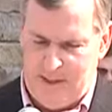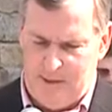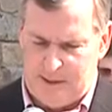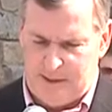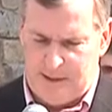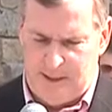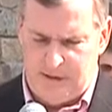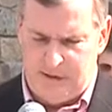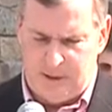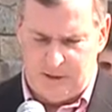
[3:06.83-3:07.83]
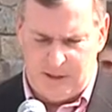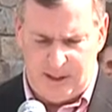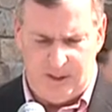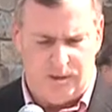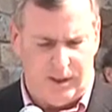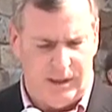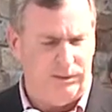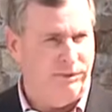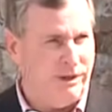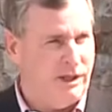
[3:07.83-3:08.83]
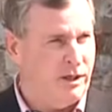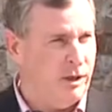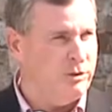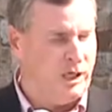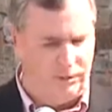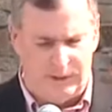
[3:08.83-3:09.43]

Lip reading: But under the consent decree that we renegotiated